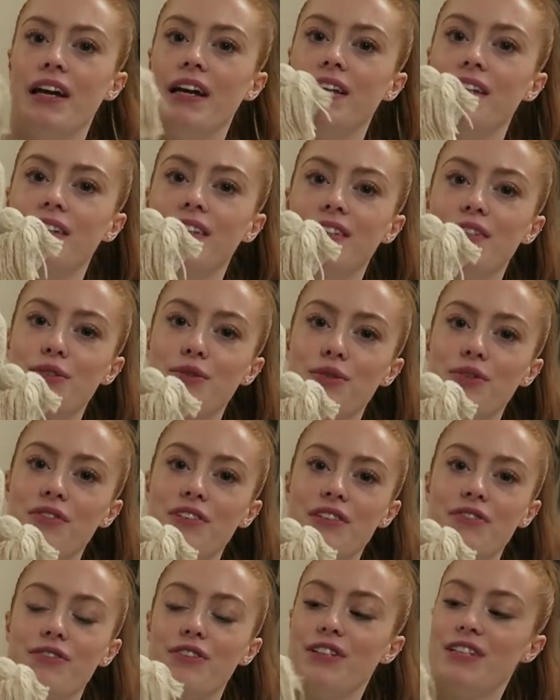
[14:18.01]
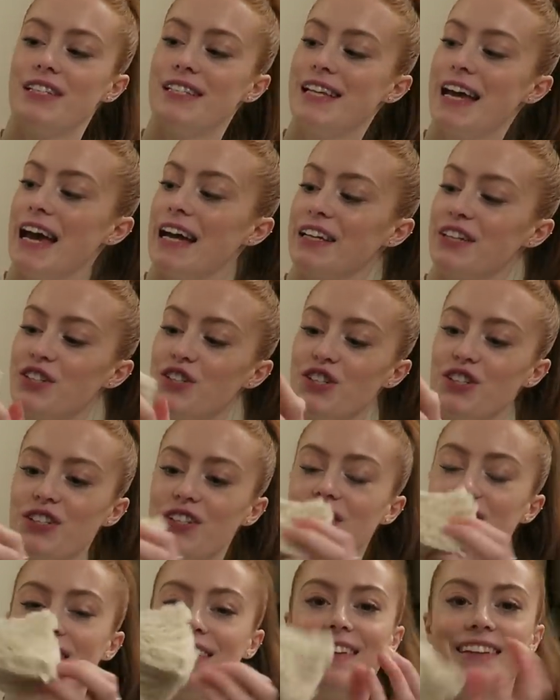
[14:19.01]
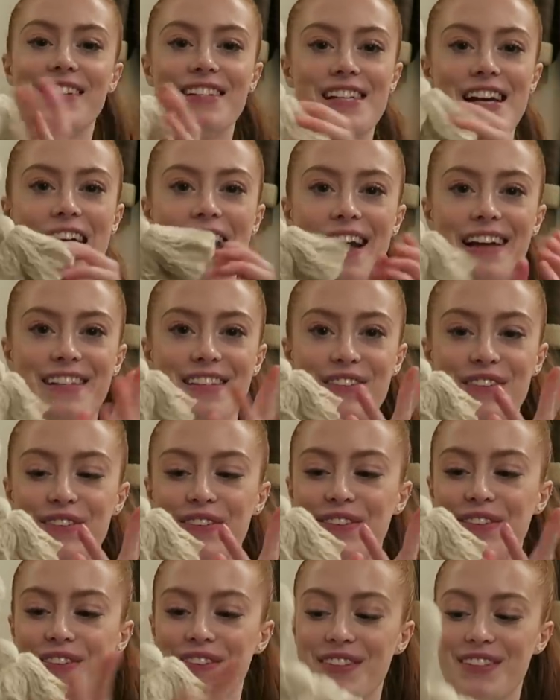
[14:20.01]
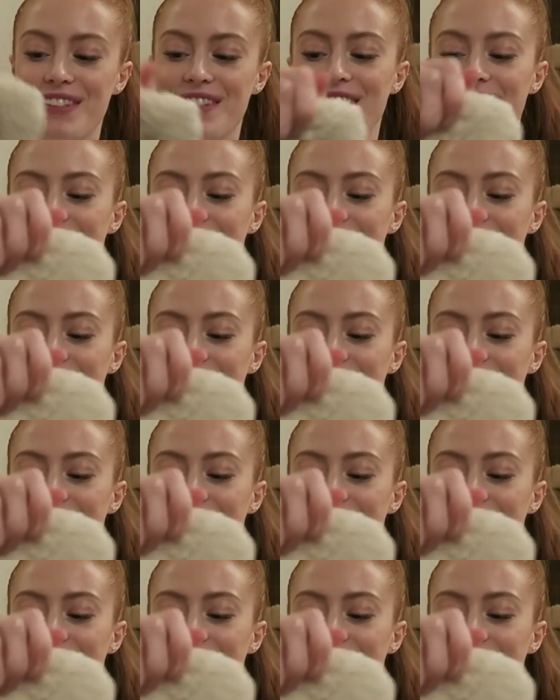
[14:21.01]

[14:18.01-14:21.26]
and sort of different textures and the tassels.